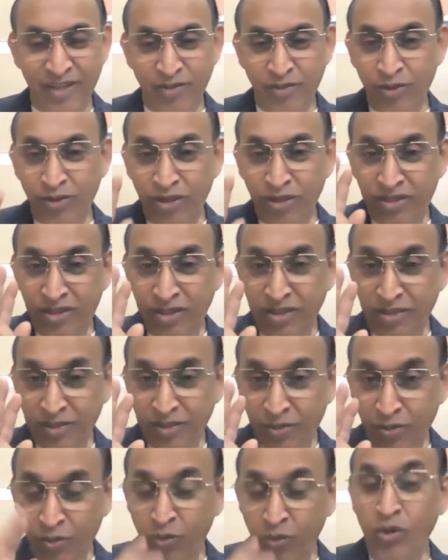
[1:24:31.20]
So this
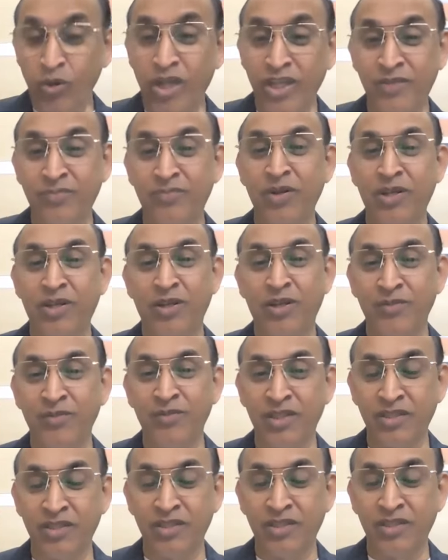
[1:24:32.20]
is two aspects of this.